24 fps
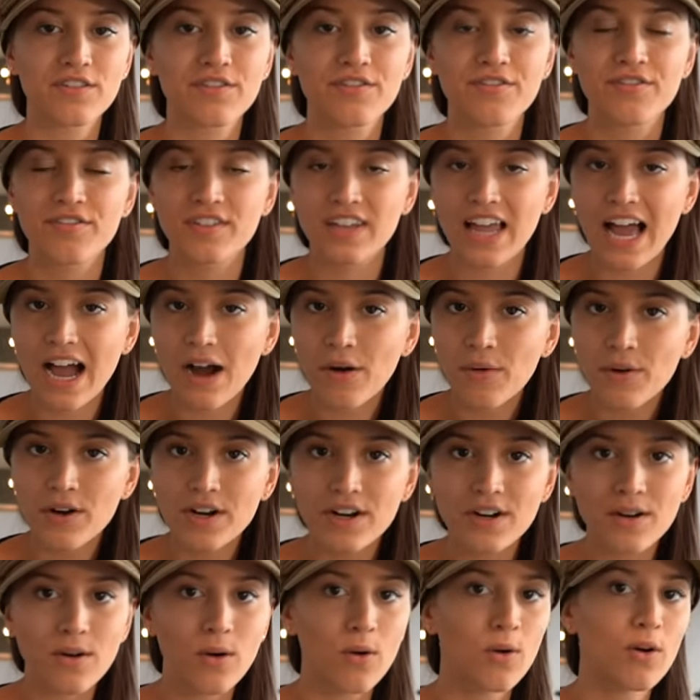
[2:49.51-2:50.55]

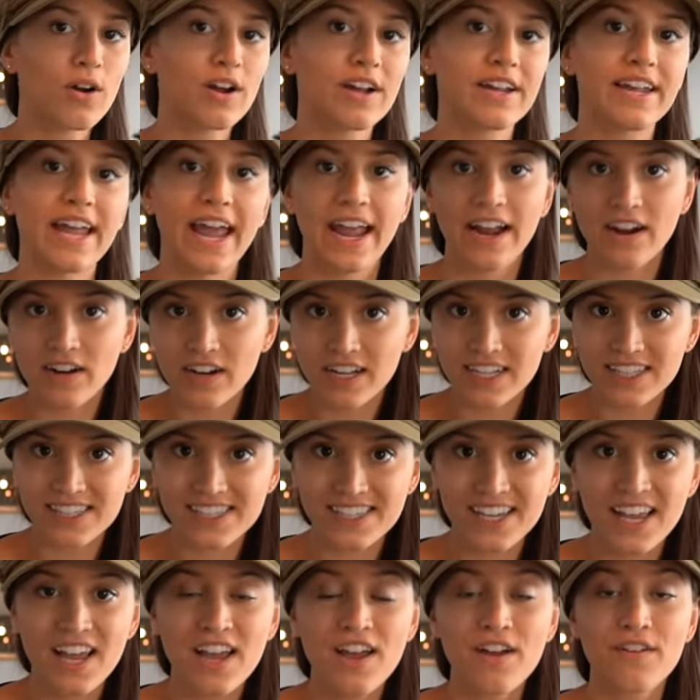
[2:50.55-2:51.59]
flour or
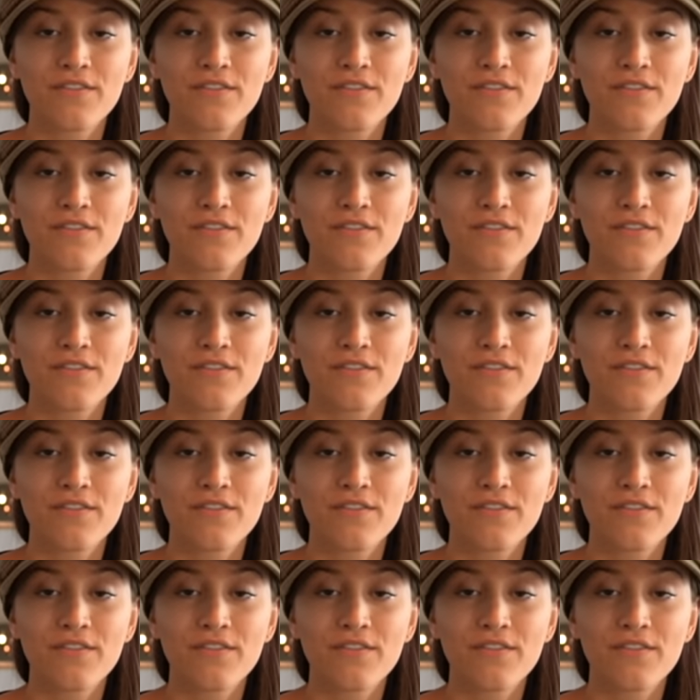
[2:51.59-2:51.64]
carrots